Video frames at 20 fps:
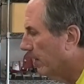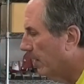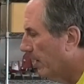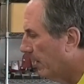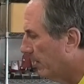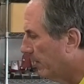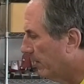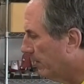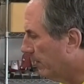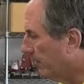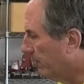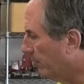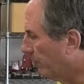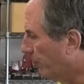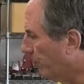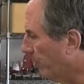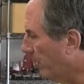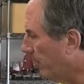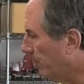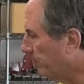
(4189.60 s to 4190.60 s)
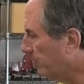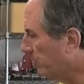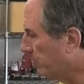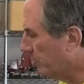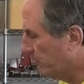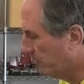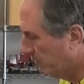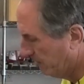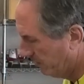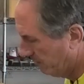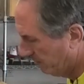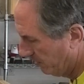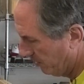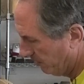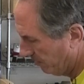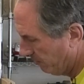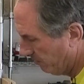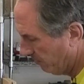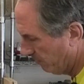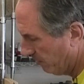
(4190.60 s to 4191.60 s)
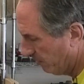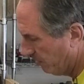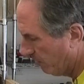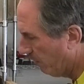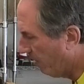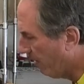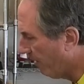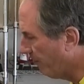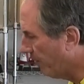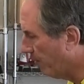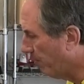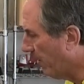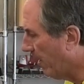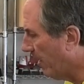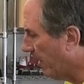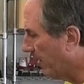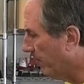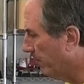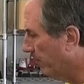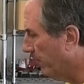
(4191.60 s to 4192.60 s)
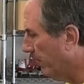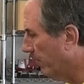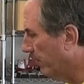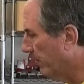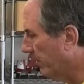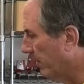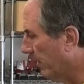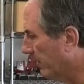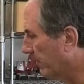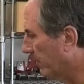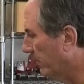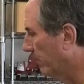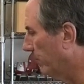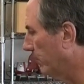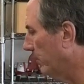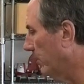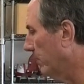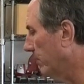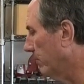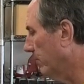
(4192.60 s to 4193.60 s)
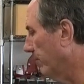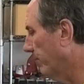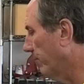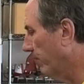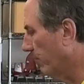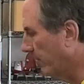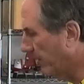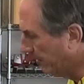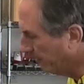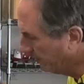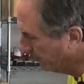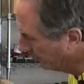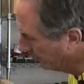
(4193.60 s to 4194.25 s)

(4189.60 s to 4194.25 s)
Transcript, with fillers: and drips that go off the bottom are not going to be your friend.